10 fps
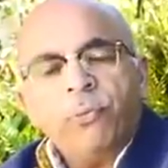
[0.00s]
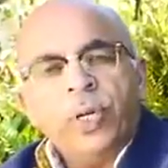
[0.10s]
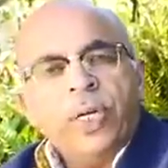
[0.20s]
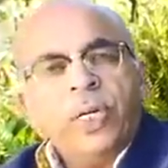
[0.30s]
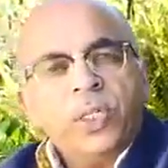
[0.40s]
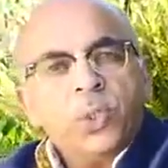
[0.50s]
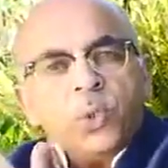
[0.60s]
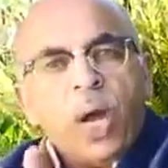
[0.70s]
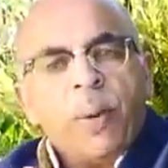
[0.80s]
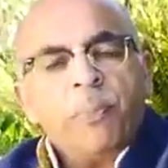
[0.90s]
fingers
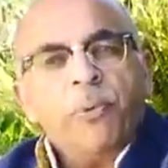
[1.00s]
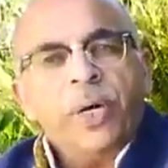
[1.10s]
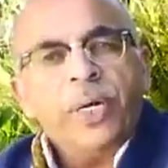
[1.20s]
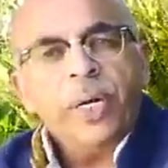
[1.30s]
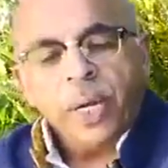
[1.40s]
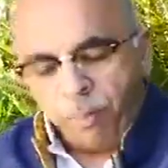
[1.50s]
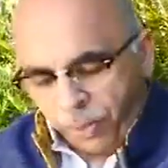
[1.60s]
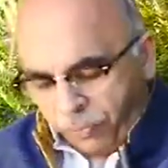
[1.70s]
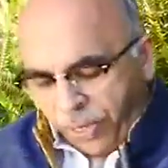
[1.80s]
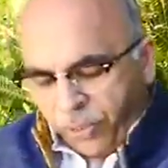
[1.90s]
to upward.
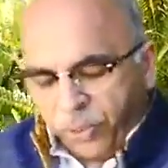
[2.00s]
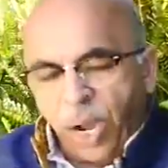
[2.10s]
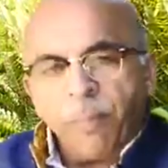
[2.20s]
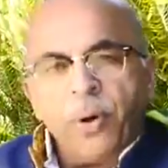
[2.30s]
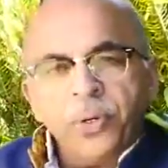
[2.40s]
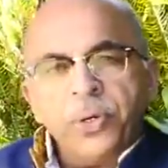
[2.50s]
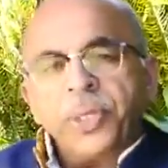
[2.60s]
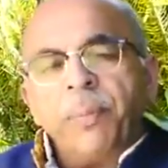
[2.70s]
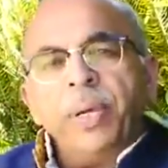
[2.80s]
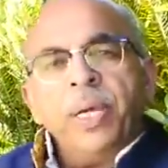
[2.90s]
But when you come on your
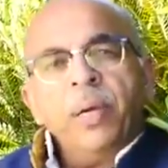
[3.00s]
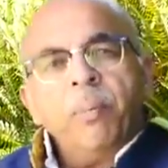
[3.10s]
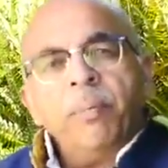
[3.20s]
tummy,